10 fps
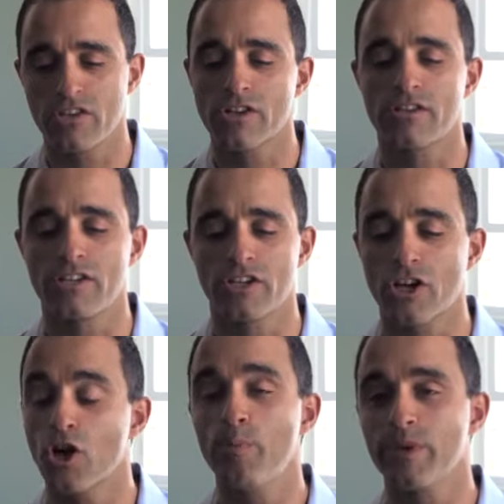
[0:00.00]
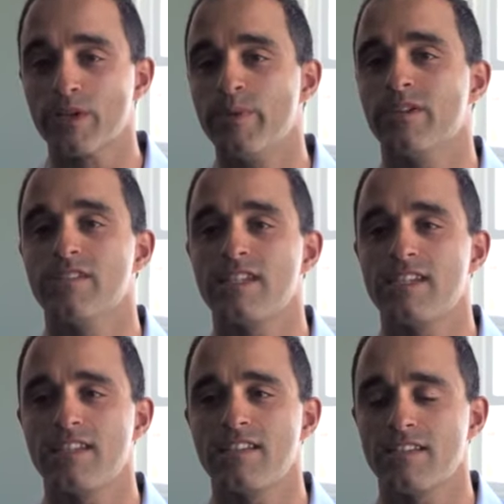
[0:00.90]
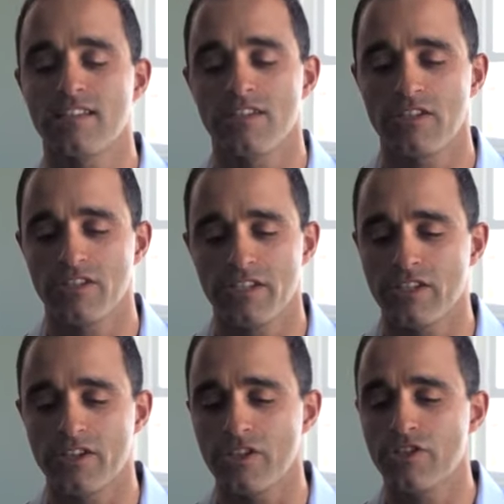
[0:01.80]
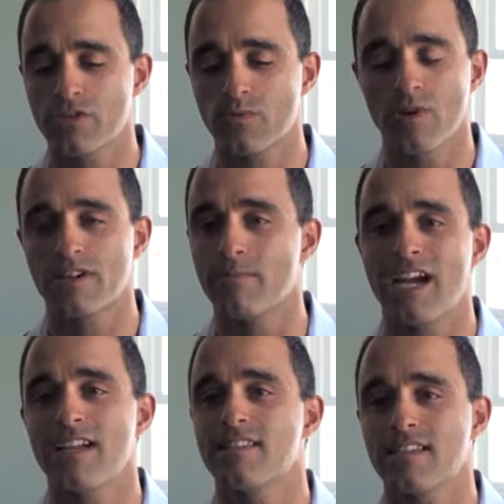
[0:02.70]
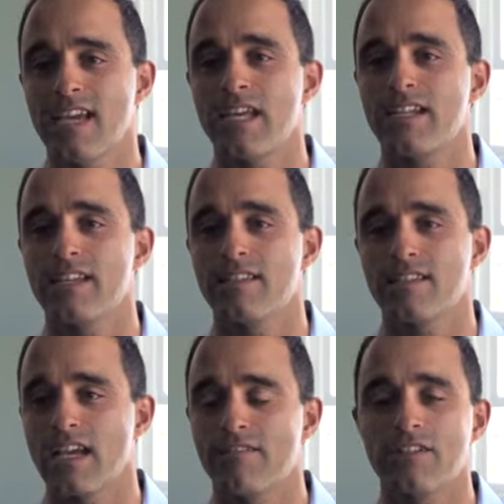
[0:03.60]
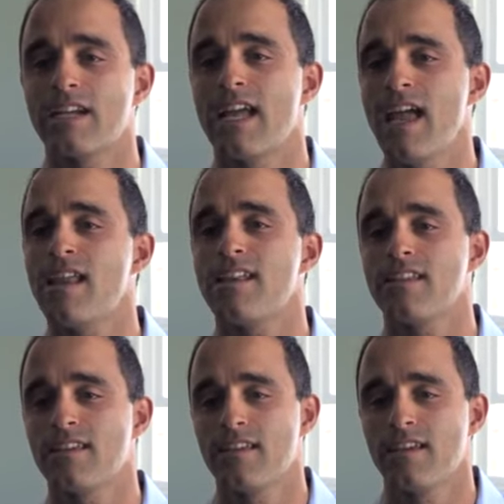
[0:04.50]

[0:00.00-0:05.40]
your coping ability is, you know, you just wonder, am I insane? Is this ever going to end?